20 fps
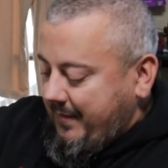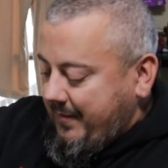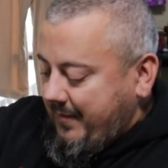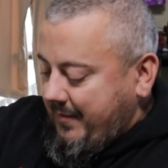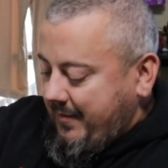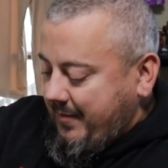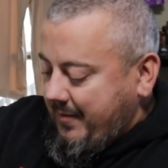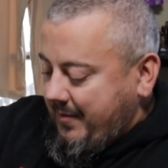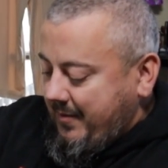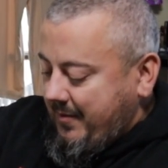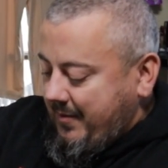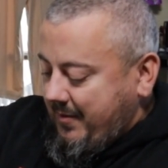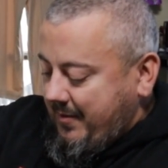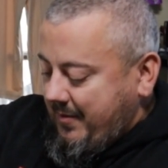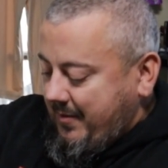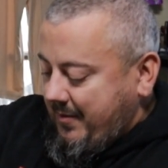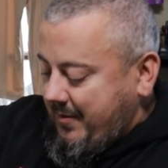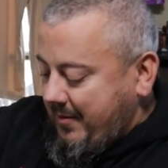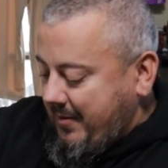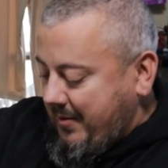and
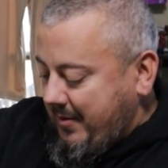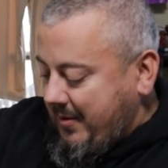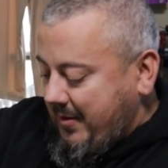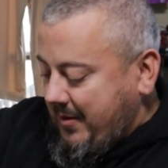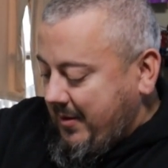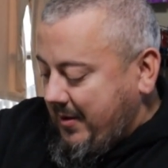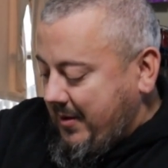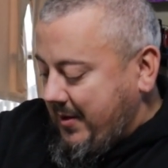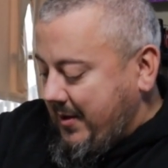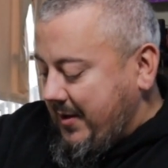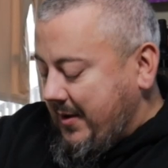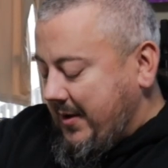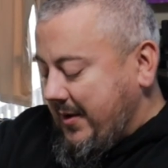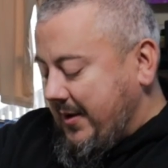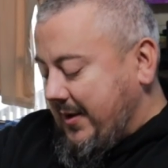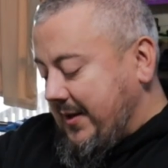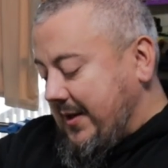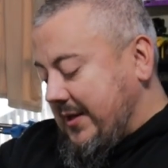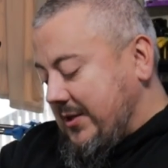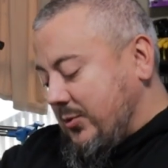
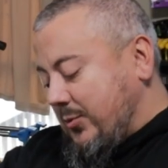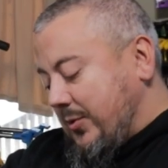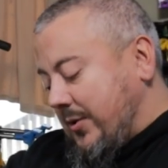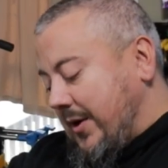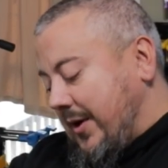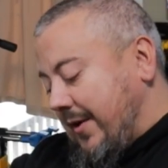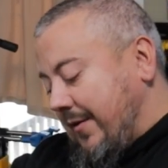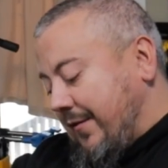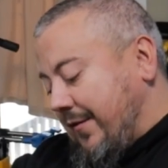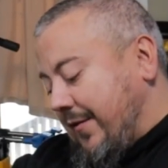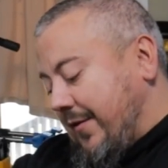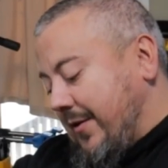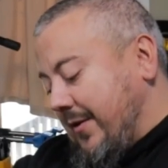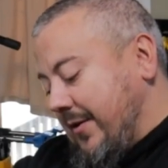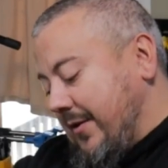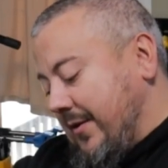that's where I've